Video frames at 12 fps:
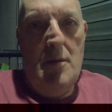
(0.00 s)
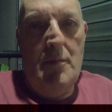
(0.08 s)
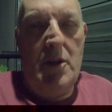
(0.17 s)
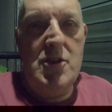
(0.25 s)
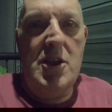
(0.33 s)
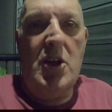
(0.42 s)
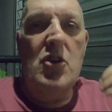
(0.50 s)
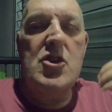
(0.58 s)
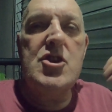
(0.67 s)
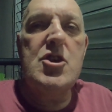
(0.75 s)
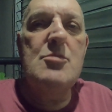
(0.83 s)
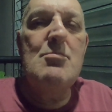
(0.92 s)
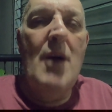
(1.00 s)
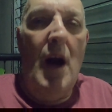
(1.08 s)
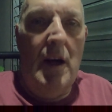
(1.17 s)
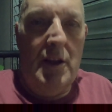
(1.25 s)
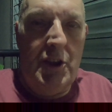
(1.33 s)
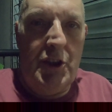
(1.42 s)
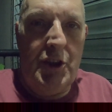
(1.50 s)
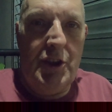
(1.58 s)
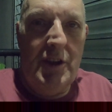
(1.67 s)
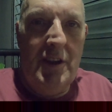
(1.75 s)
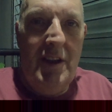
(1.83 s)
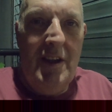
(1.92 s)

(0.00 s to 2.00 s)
because it costs too much,